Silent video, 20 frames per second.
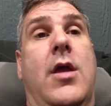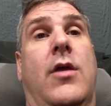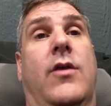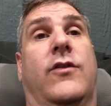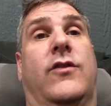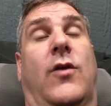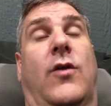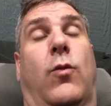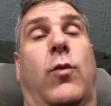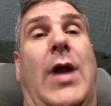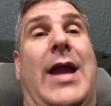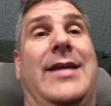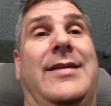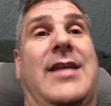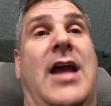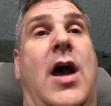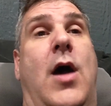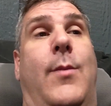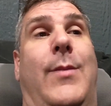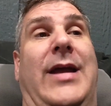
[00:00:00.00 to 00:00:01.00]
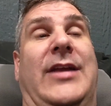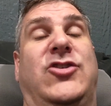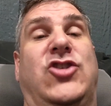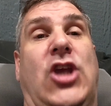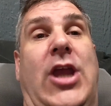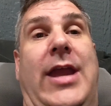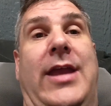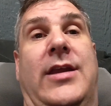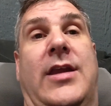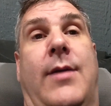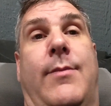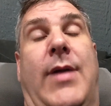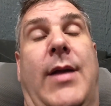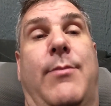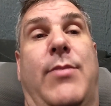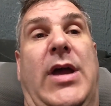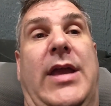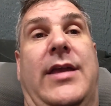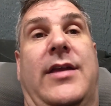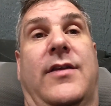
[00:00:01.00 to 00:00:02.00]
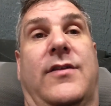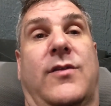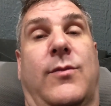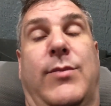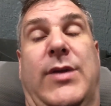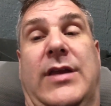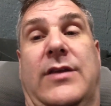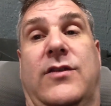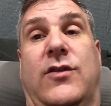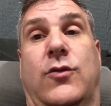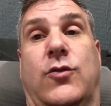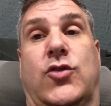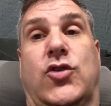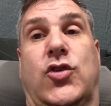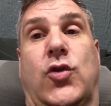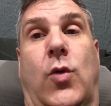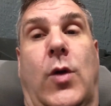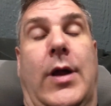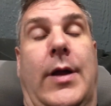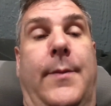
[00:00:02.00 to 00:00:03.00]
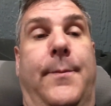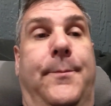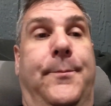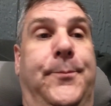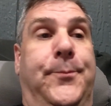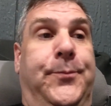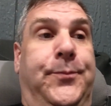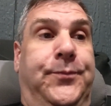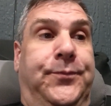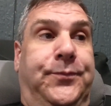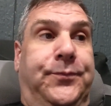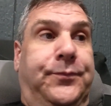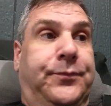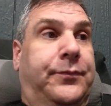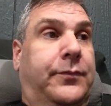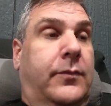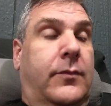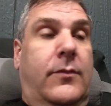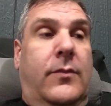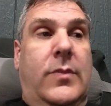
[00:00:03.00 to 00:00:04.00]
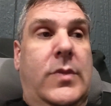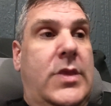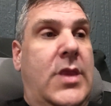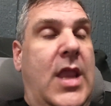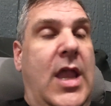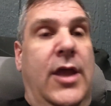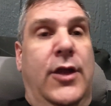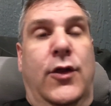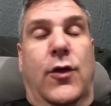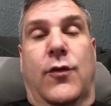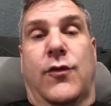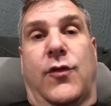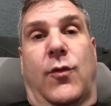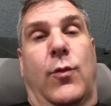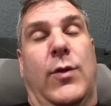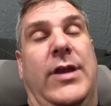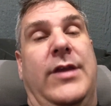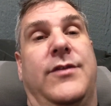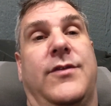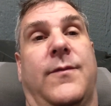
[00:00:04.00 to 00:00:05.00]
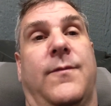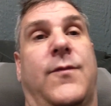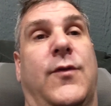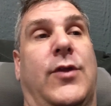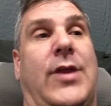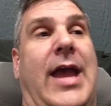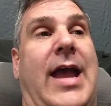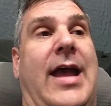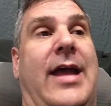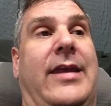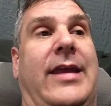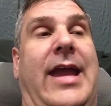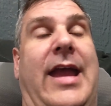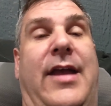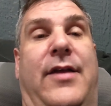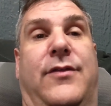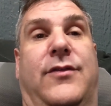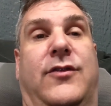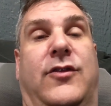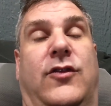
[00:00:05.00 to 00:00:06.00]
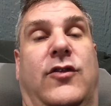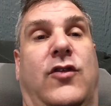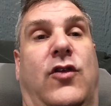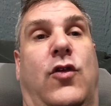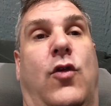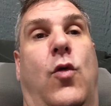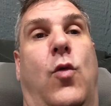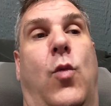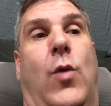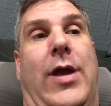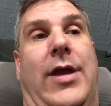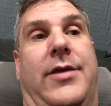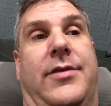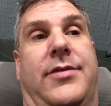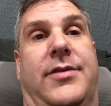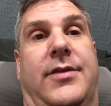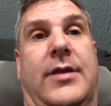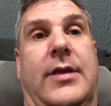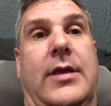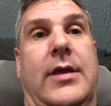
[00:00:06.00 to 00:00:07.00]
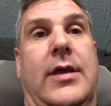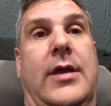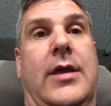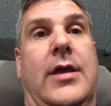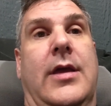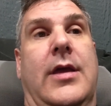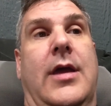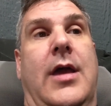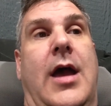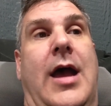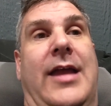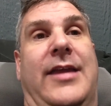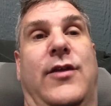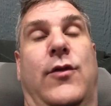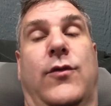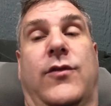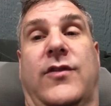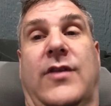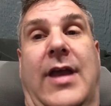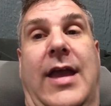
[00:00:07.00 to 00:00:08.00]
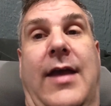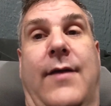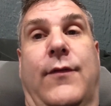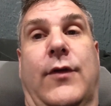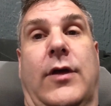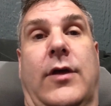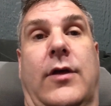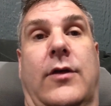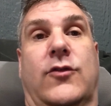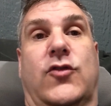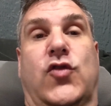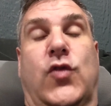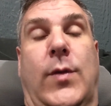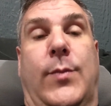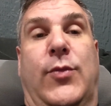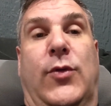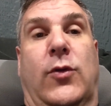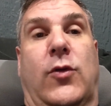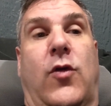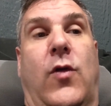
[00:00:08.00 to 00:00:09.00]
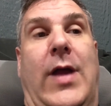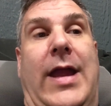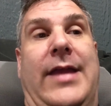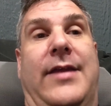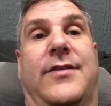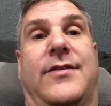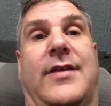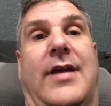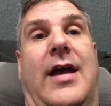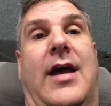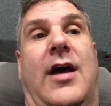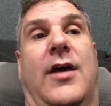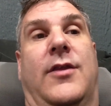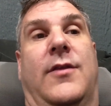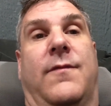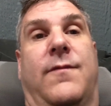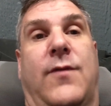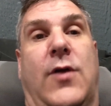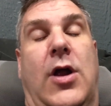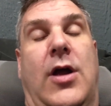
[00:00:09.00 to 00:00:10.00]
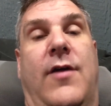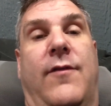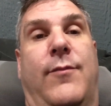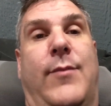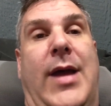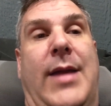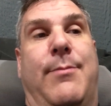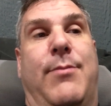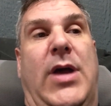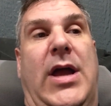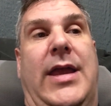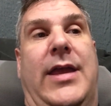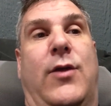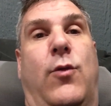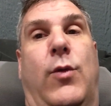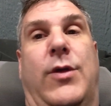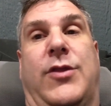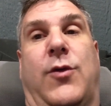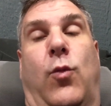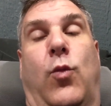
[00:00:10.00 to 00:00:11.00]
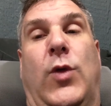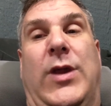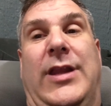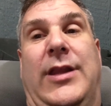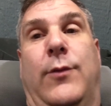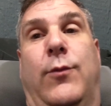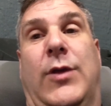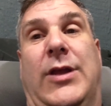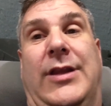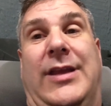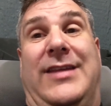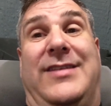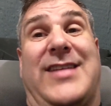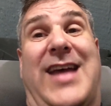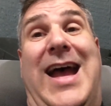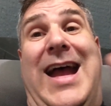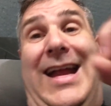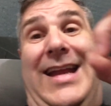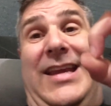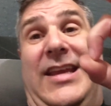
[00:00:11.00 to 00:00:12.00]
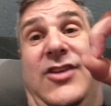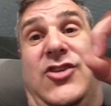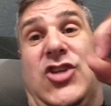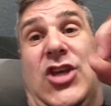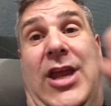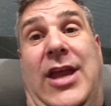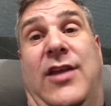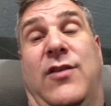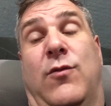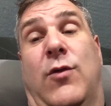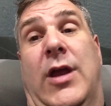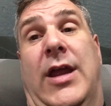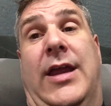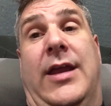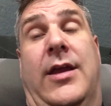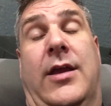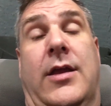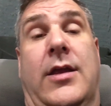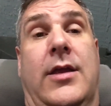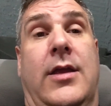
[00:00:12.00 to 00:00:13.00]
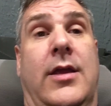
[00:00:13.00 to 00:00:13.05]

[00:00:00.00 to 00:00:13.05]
so right now my chain on my bike is a bit too short. And there's a reason for that. It has to do with I used to have a triple crank set on the front of my bike with a really, really tiny chain ring.